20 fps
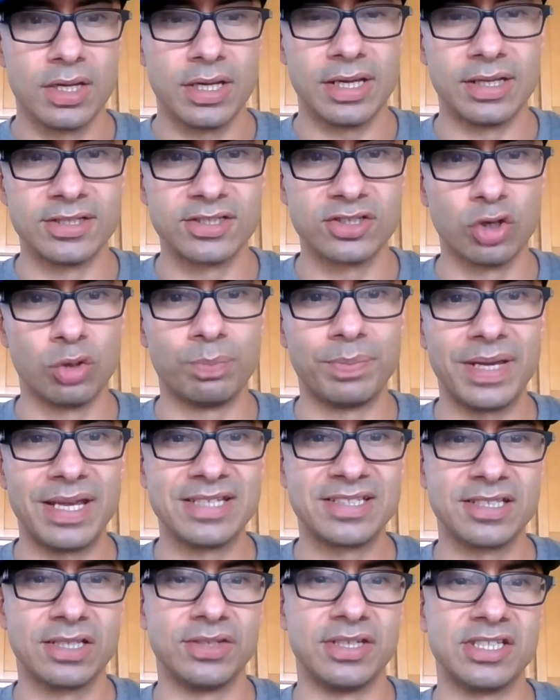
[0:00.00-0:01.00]
And so,
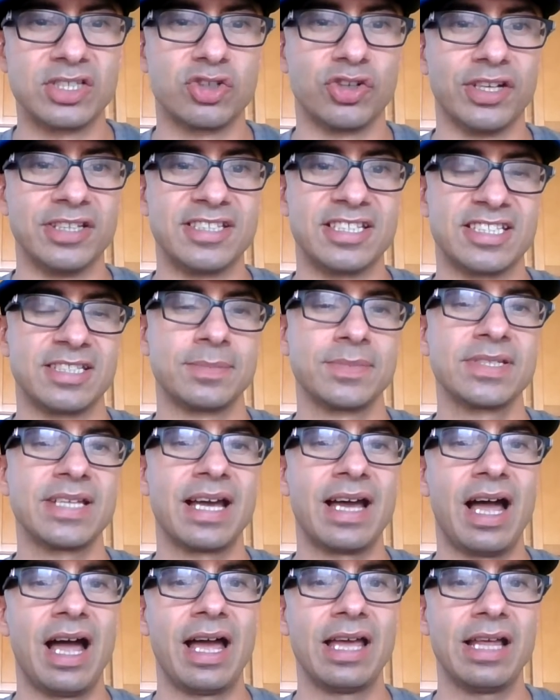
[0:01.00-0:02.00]
based on these criticisms,
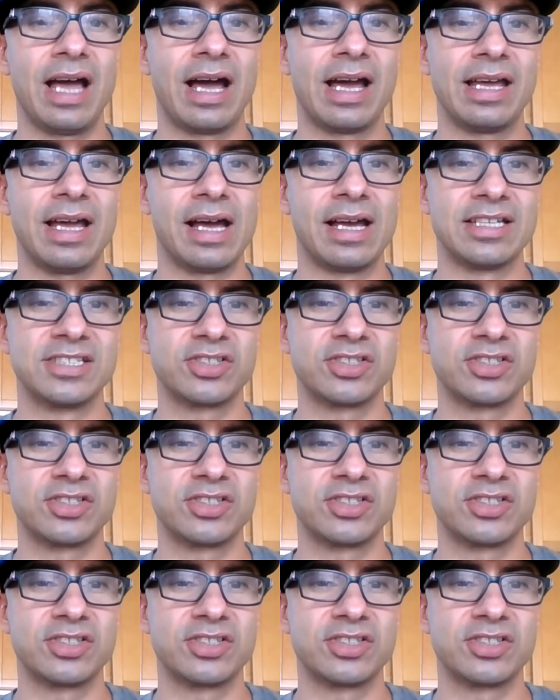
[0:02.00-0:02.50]
I, I,